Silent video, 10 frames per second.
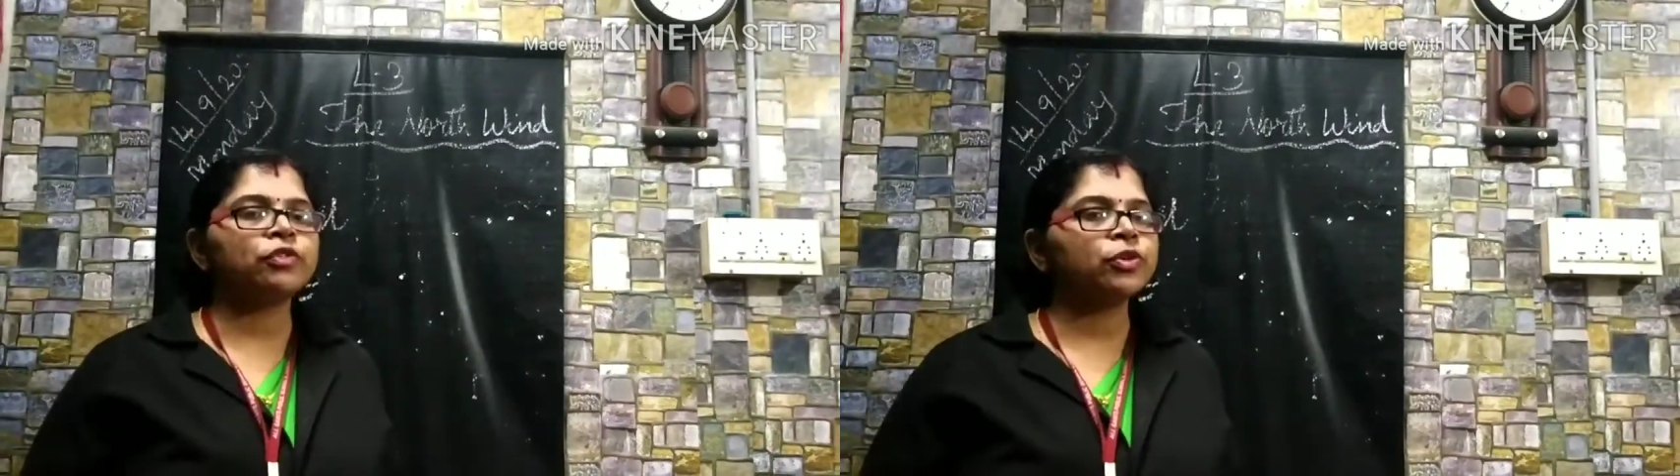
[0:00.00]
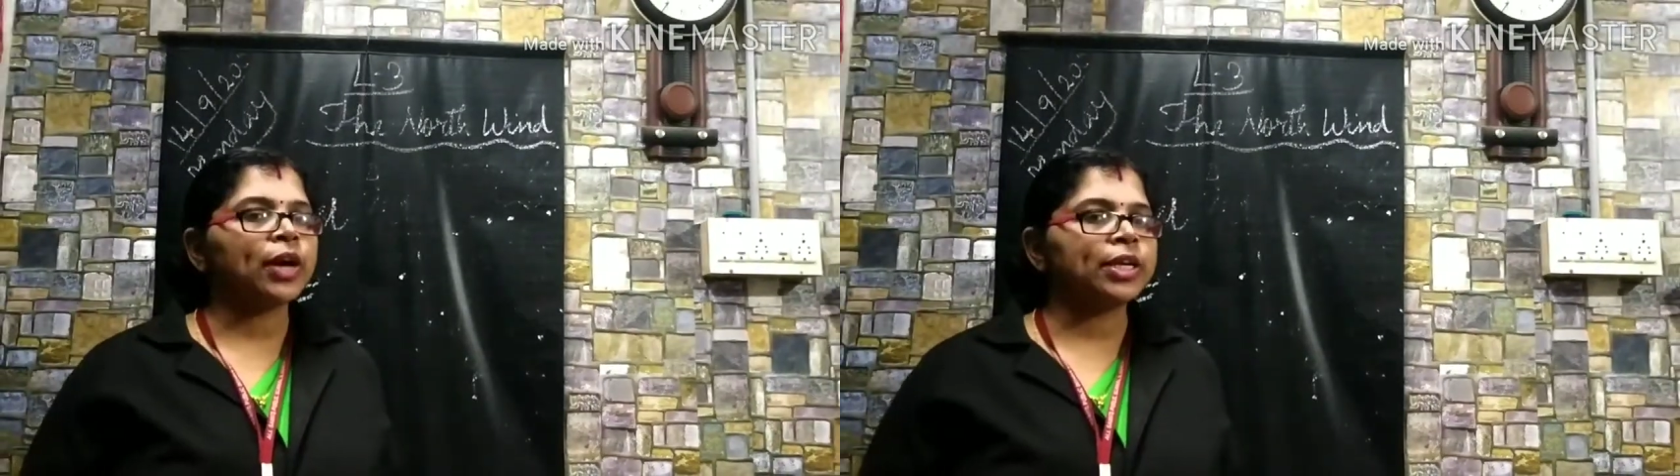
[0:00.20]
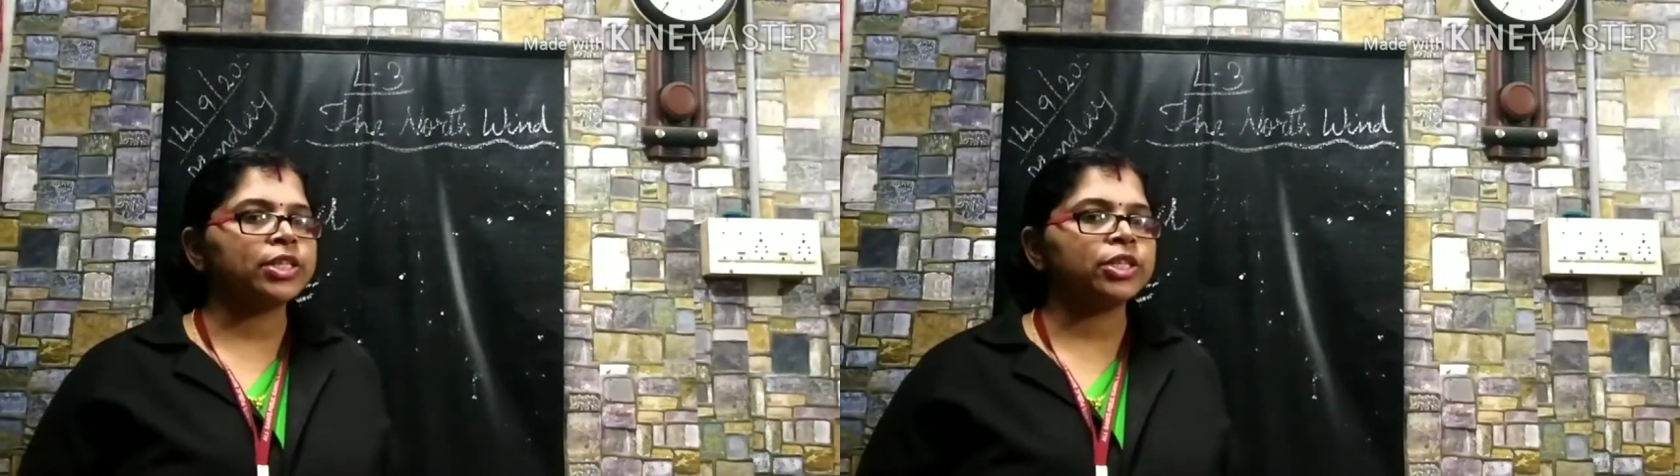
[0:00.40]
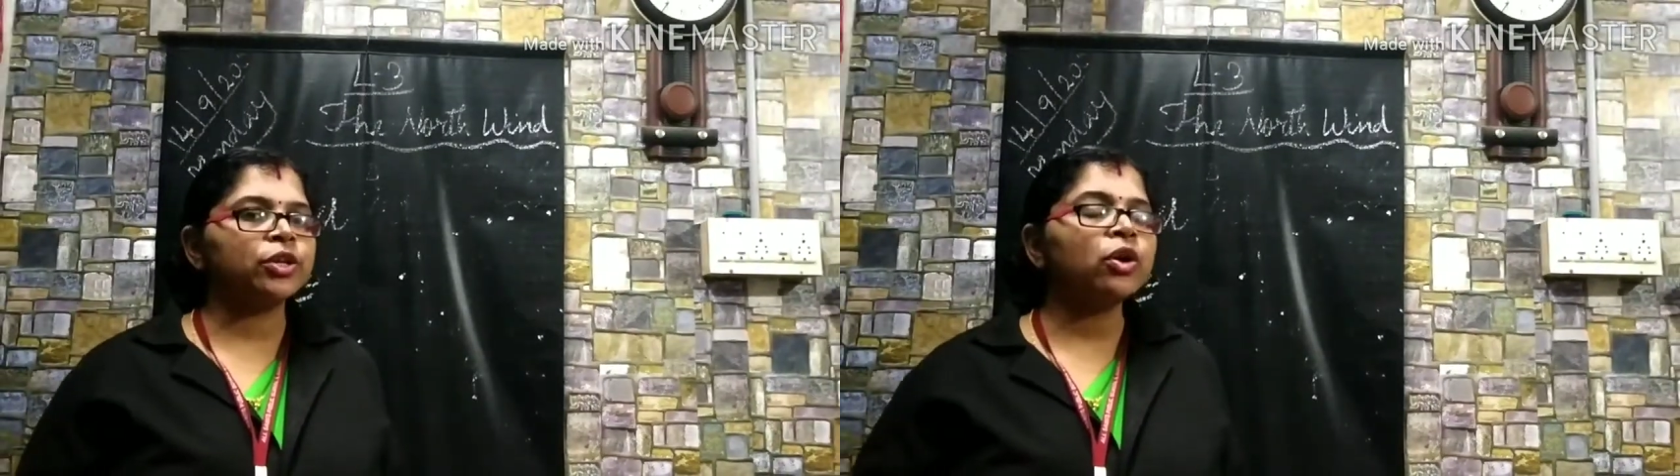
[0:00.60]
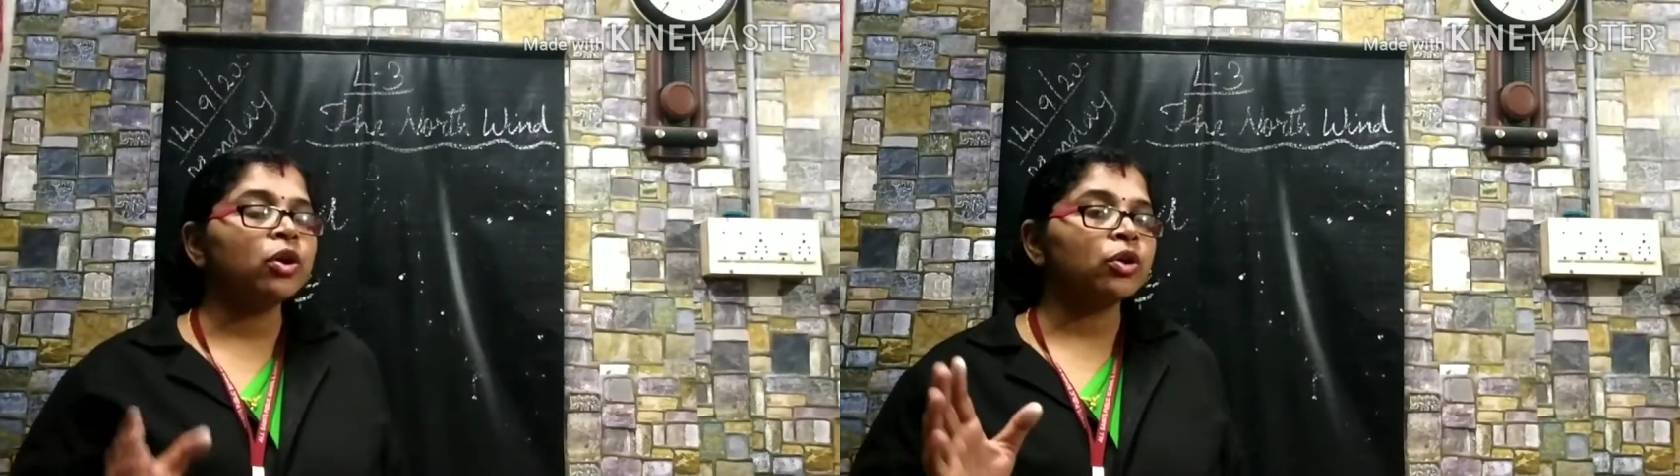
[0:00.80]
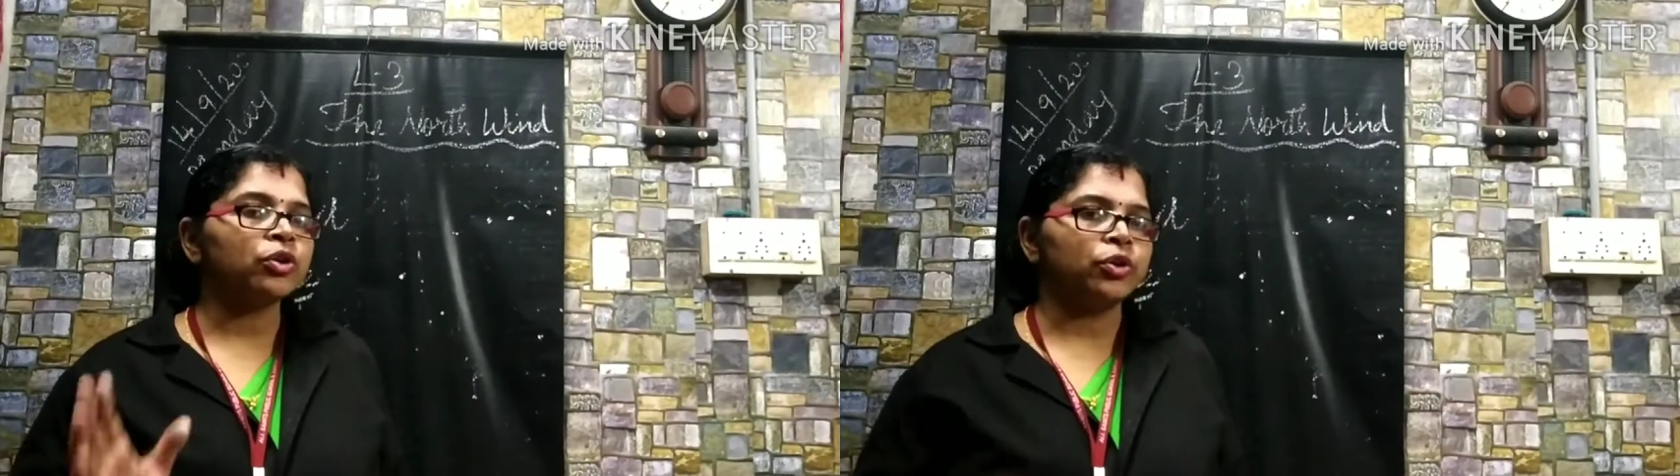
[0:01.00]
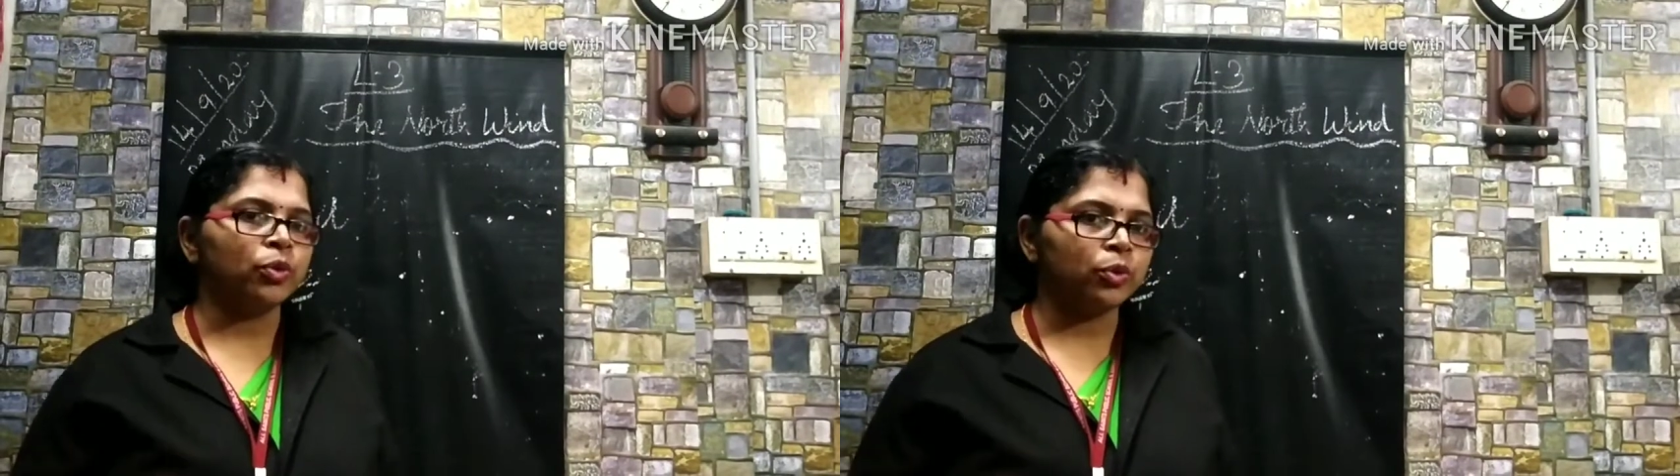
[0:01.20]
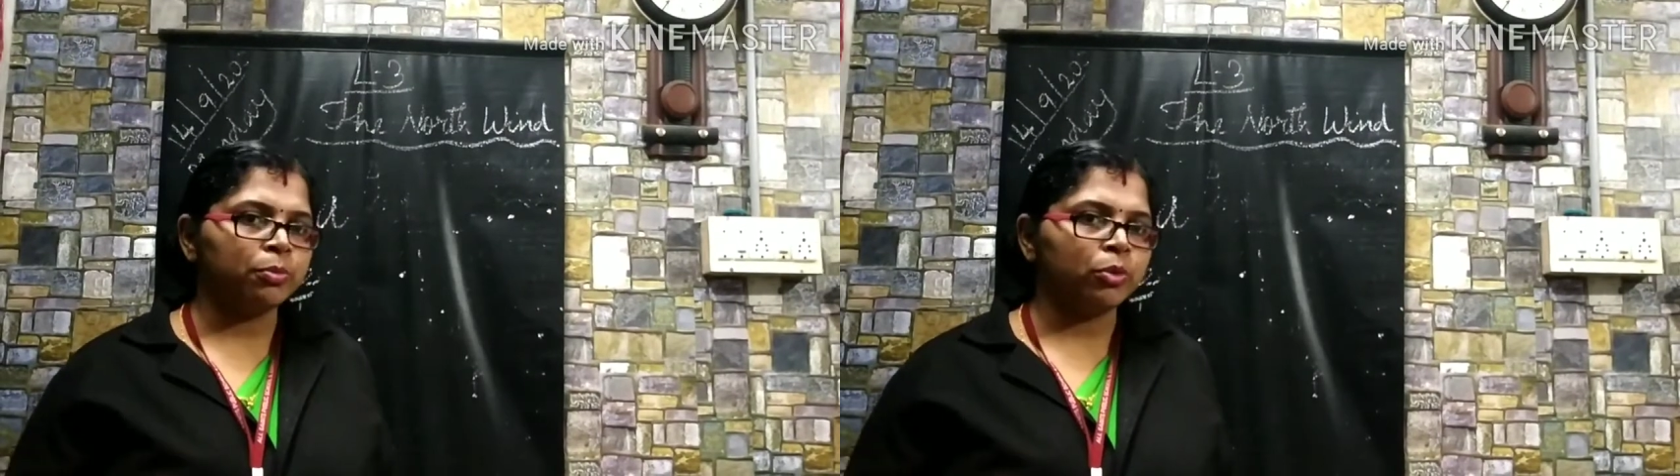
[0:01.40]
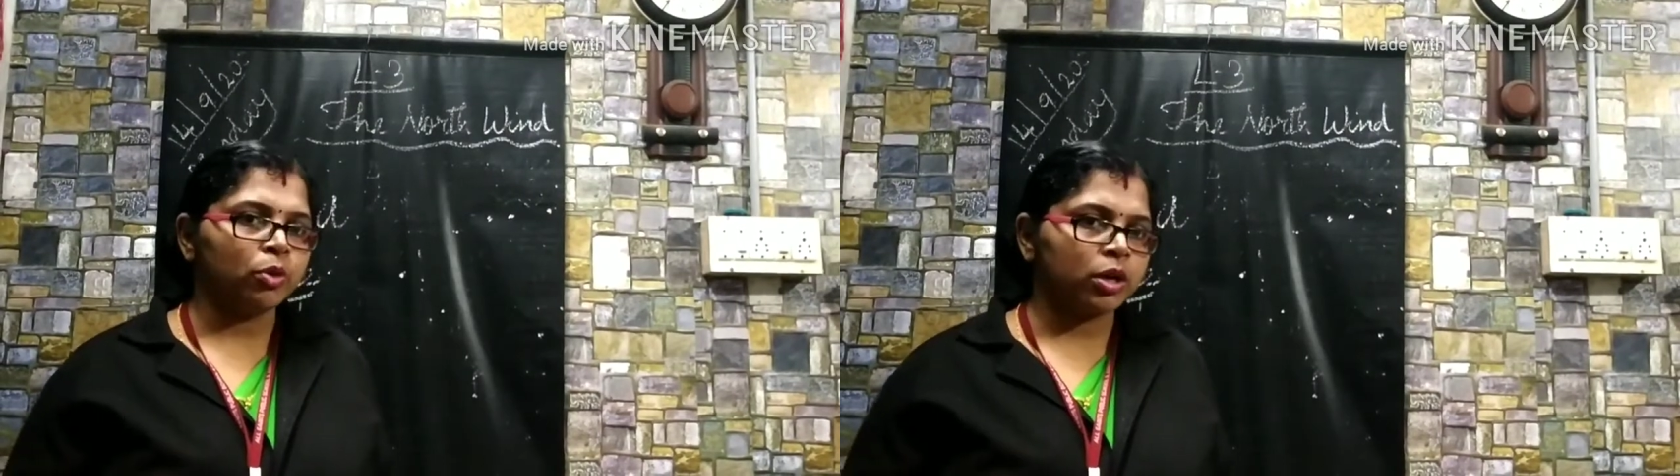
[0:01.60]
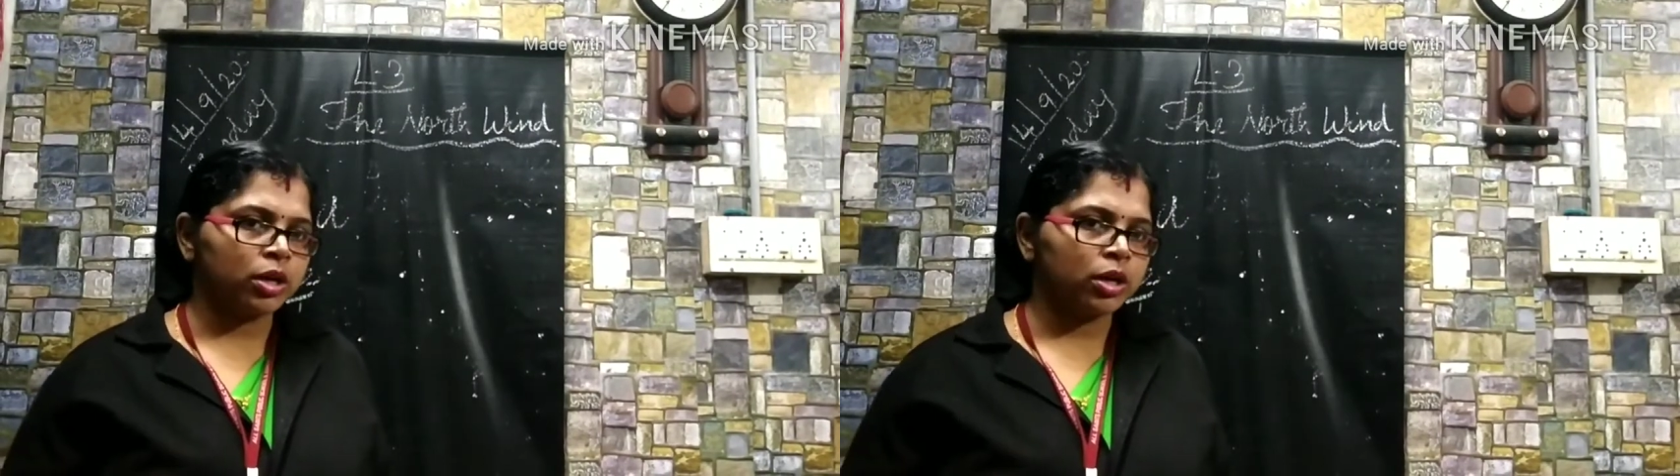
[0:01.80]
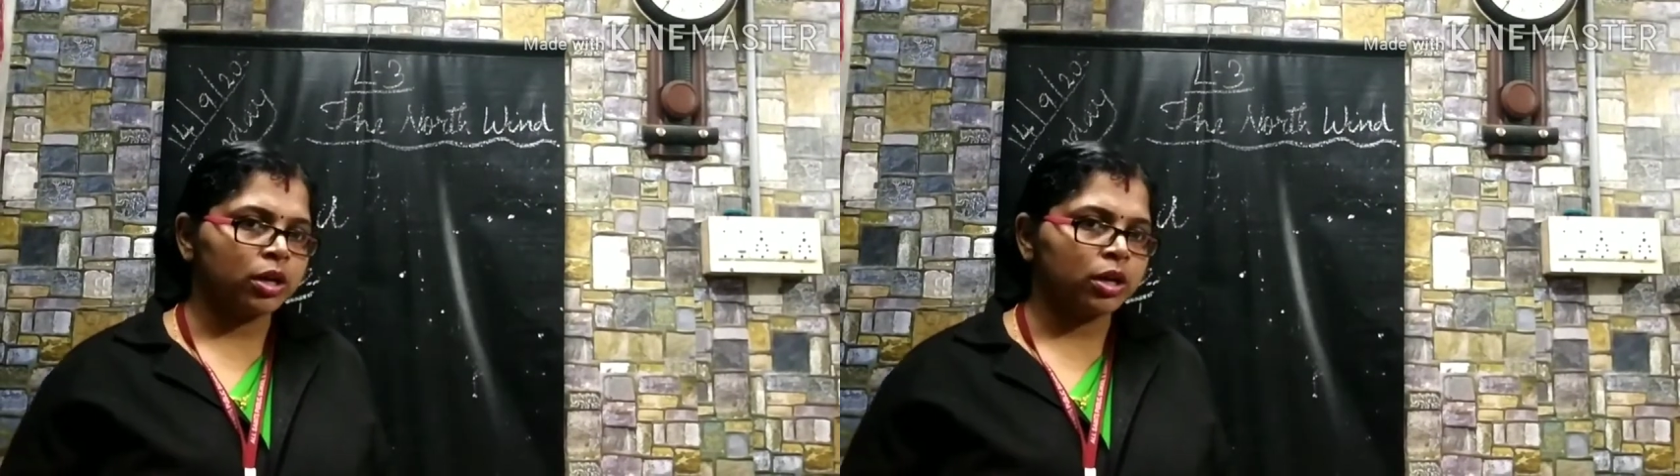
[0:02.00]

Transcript: to write in your notebook.